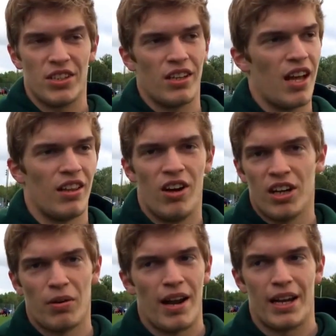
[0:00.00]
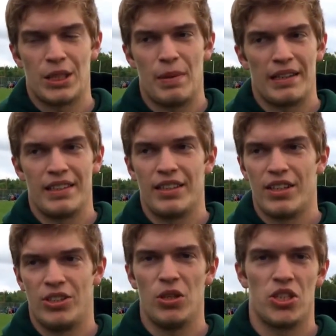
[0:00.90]
took a lot longer than what I expected
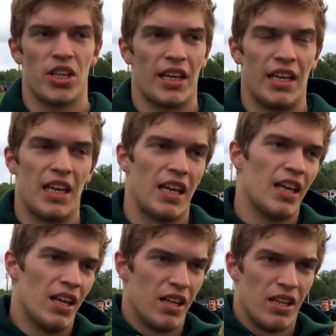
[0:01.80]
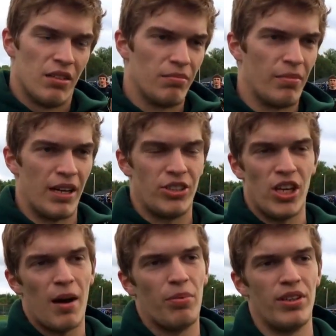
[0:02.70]
because usually I can get my
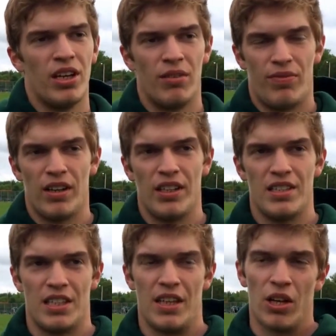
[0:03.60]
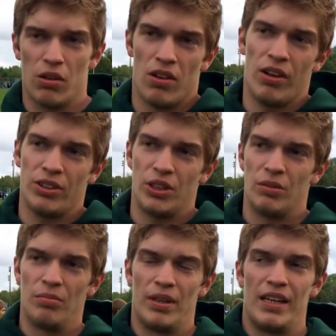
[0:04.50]
shot put done fairly easy and then go long
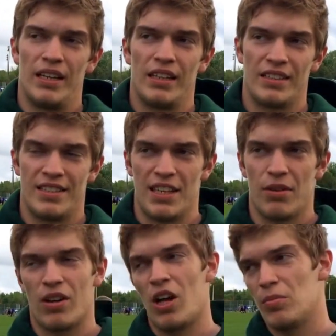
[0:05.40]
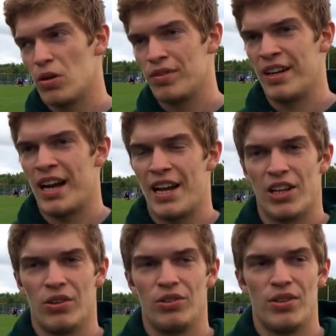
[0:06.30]
jump, but since they were calling me over there, I had to
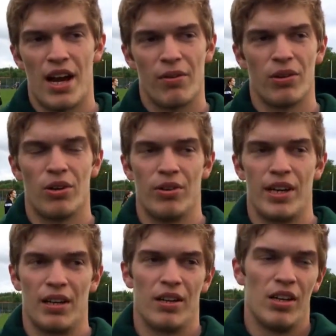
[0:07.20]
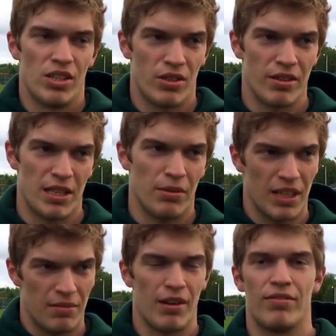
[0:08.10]
go do that real quick, so I was able to
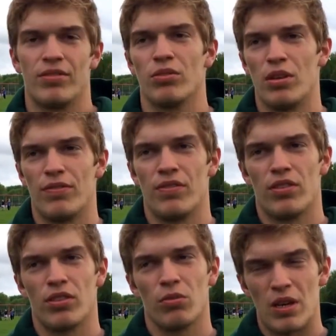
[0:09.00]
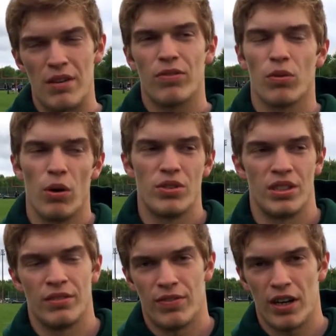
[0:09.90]
get my three three throws
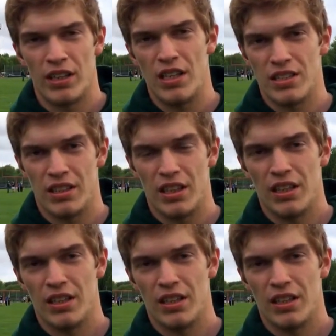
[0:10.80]
in fairly easily.